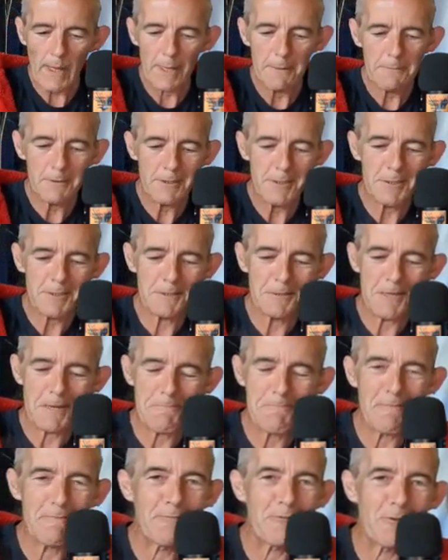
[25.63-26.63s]
meant to do
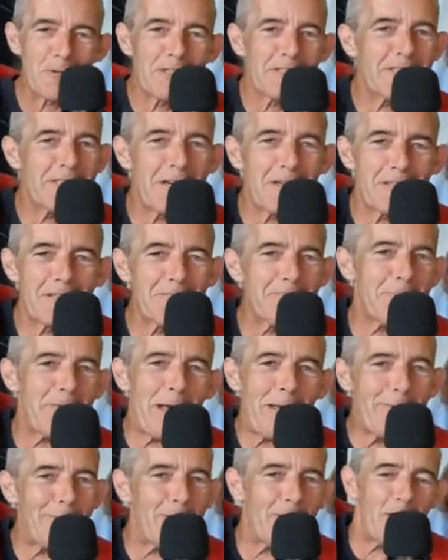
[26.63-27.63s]
that before I started
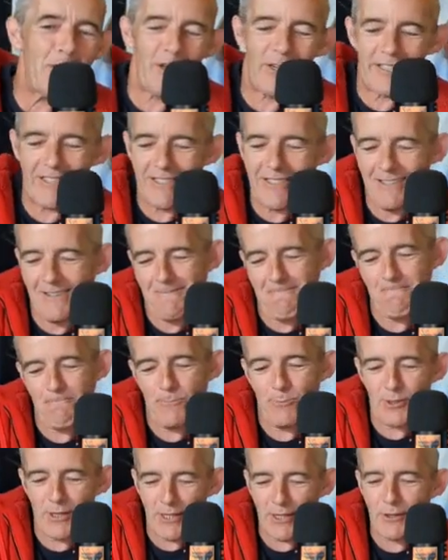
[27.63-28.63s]
babbling on,
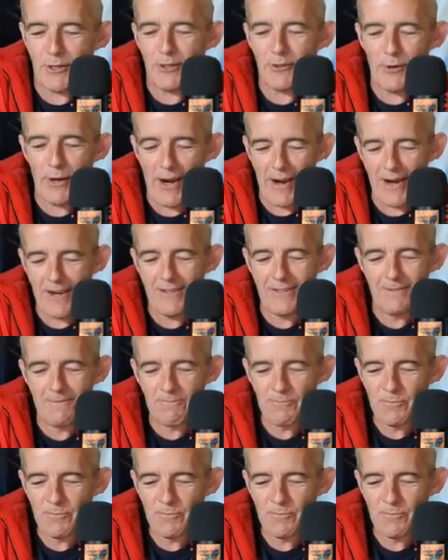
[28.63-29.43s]
but there you are.